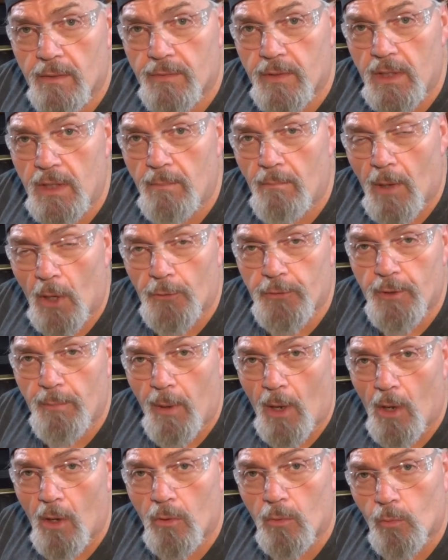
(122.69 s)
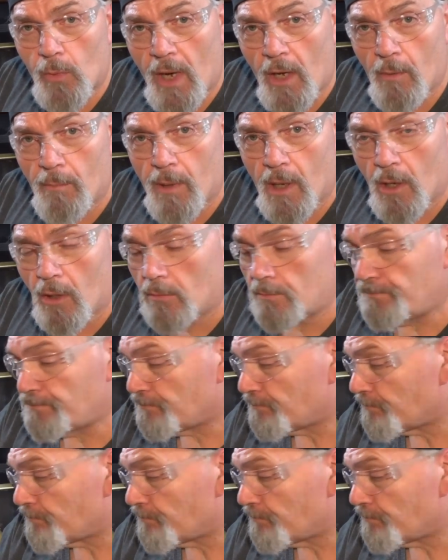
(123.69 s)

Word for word: the multi-ball round ball?